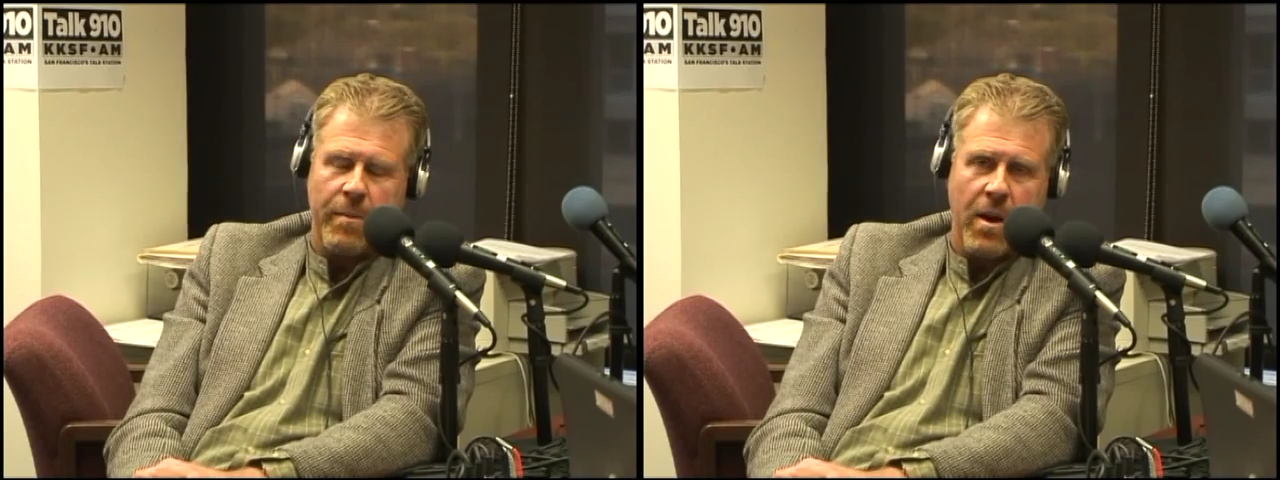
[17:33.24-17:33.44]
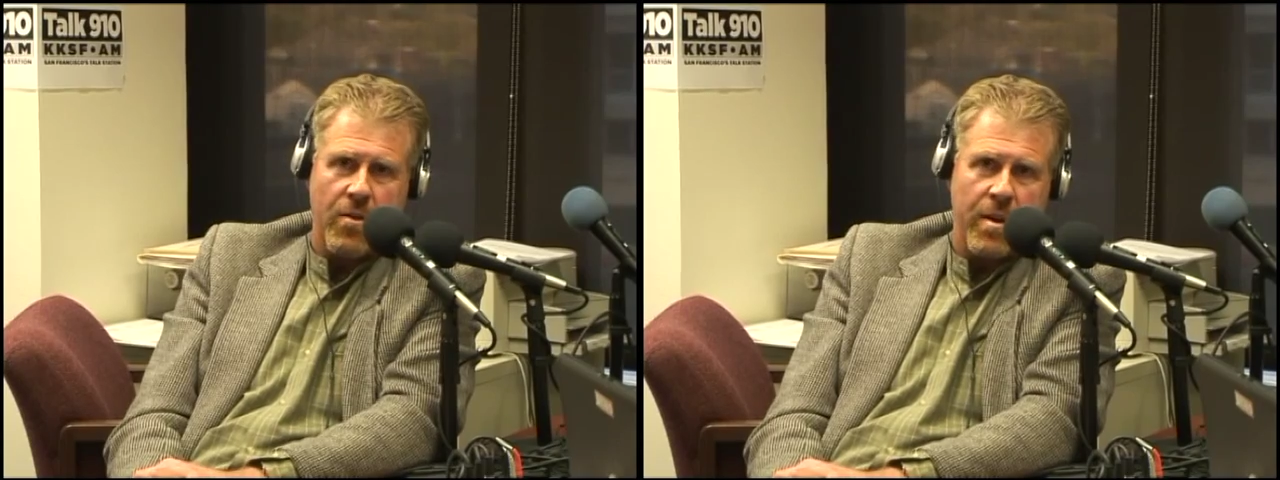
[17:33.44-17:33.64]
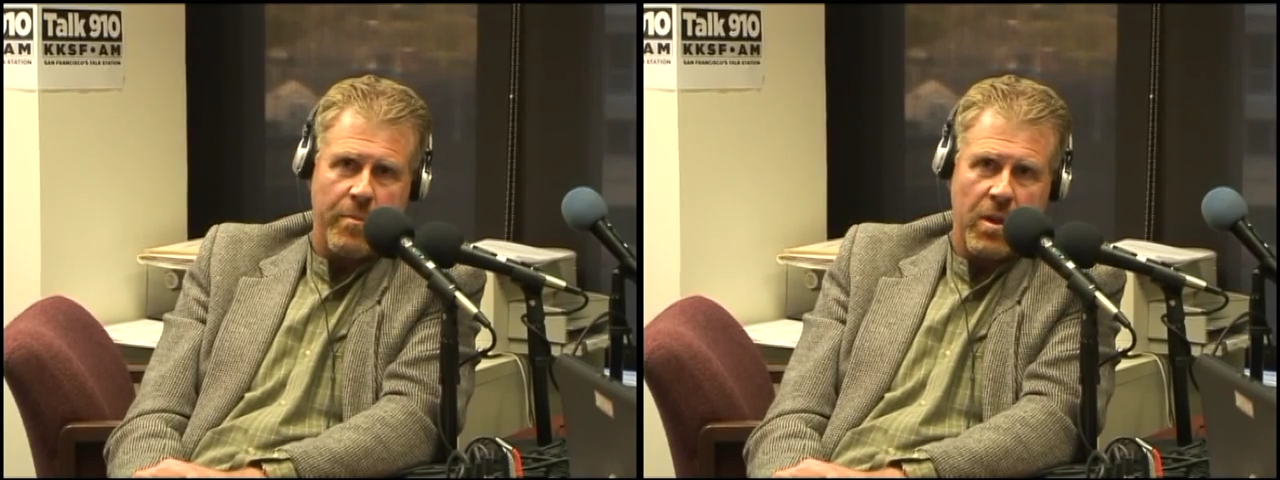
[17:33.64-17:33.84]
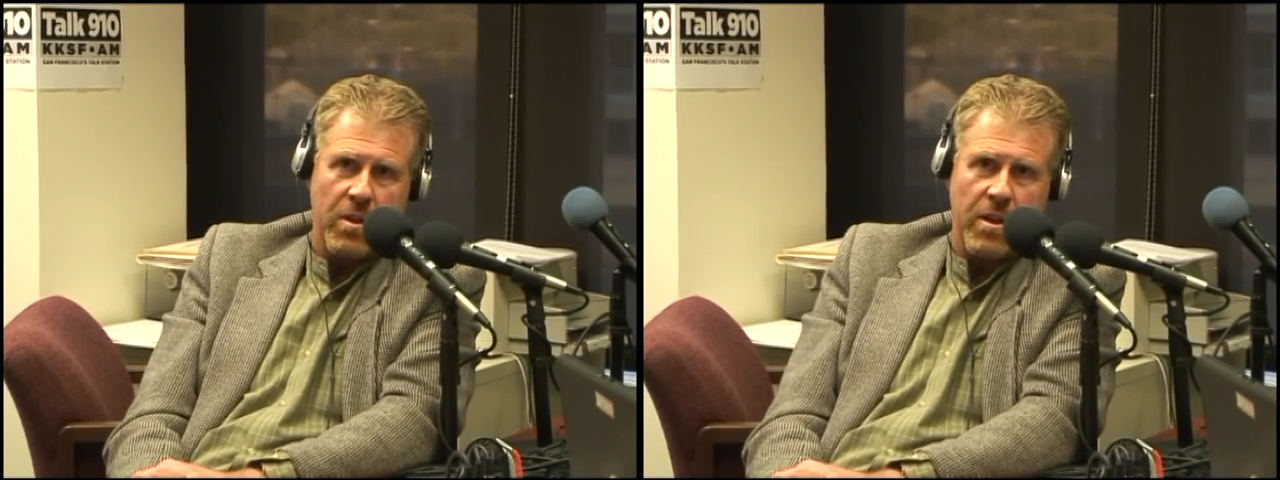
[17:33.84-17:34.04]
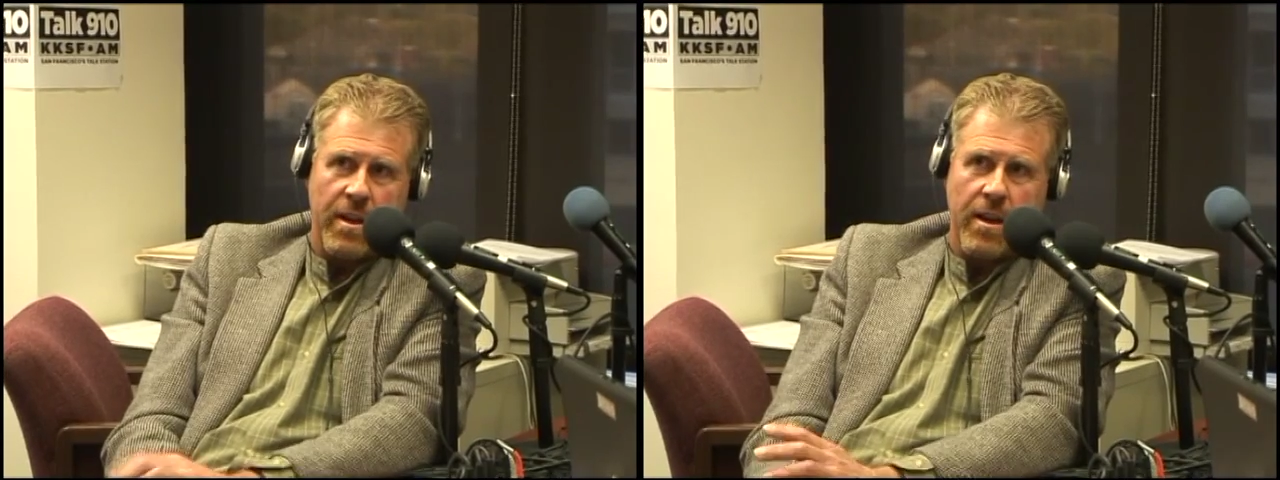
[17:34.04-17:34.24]
to Marry a
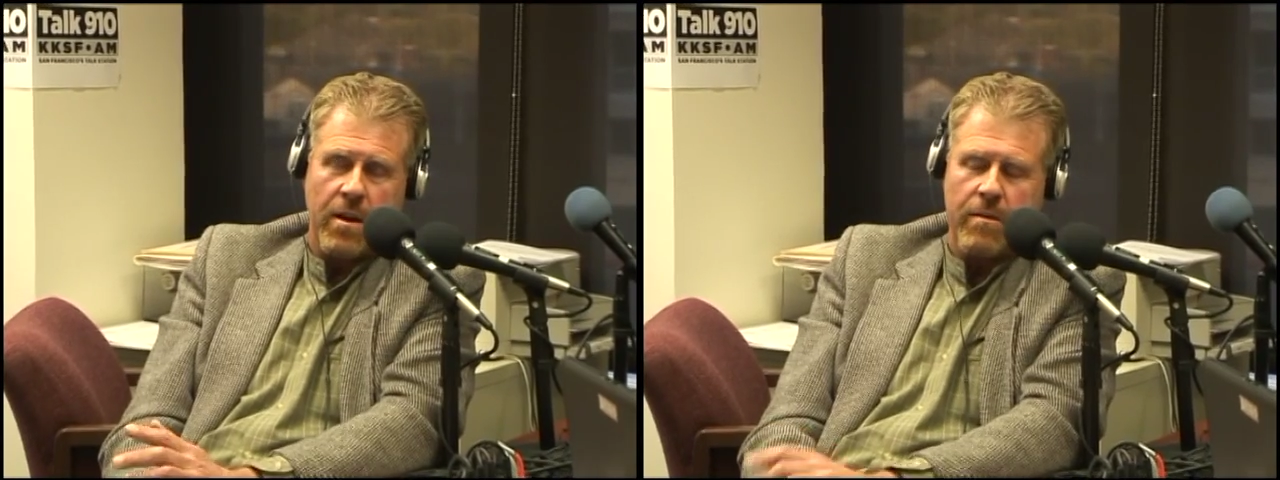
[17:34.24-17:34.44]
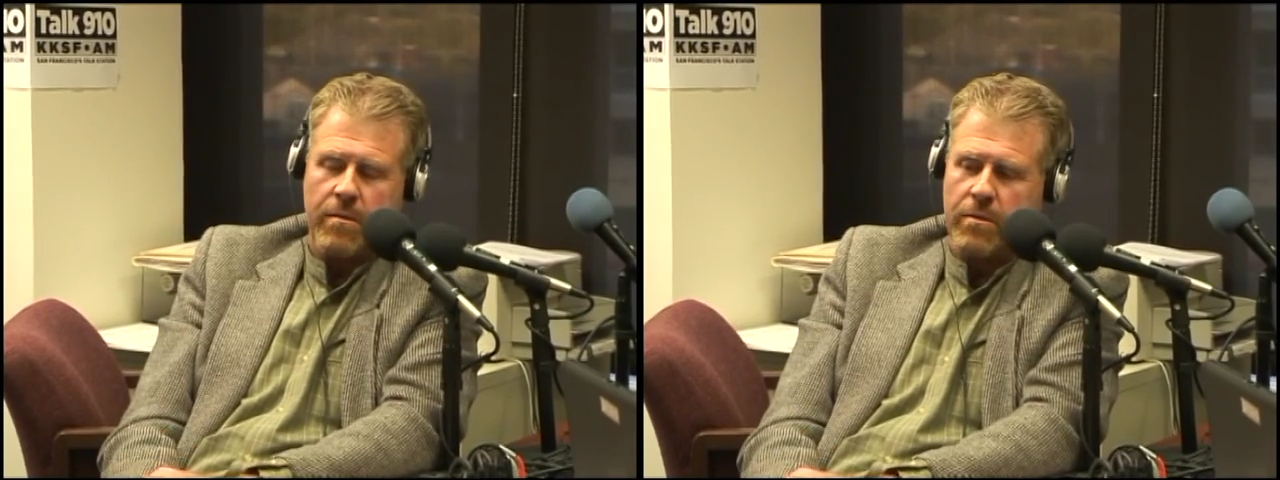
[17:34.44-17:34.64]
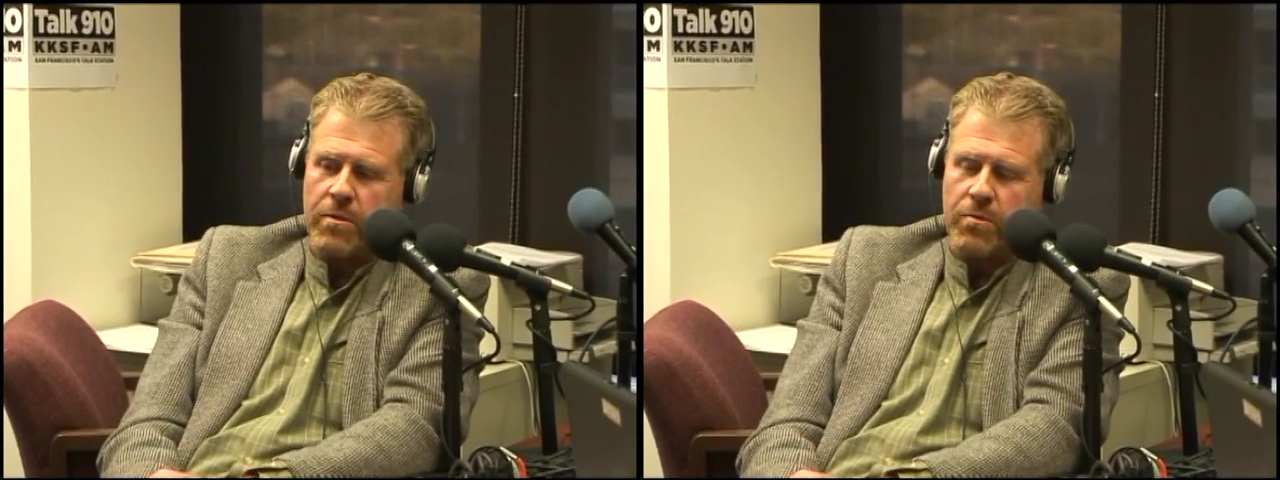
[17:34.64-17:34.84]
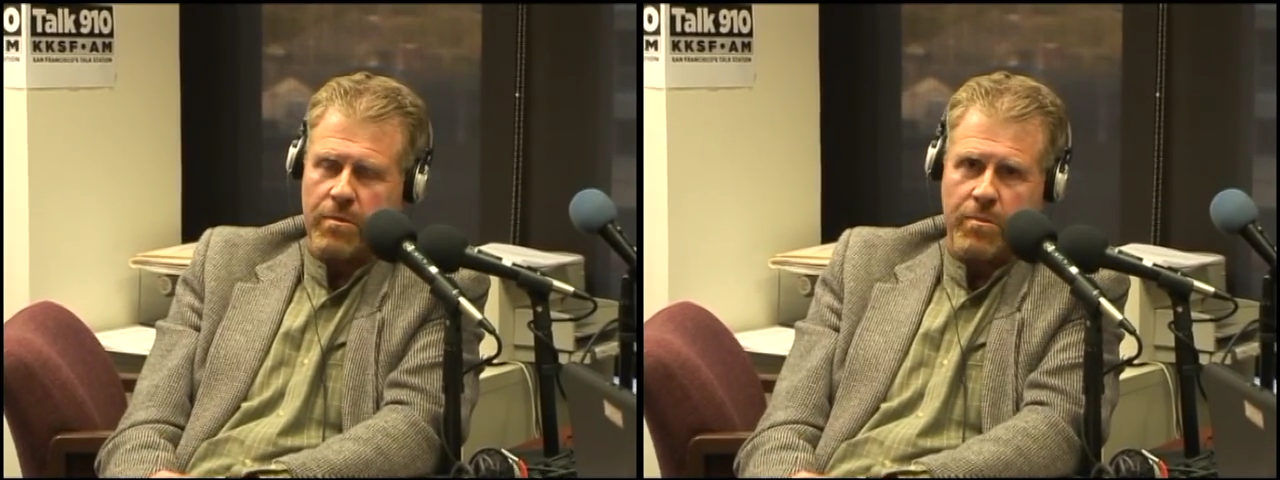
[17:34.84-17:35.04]
Millionaire, which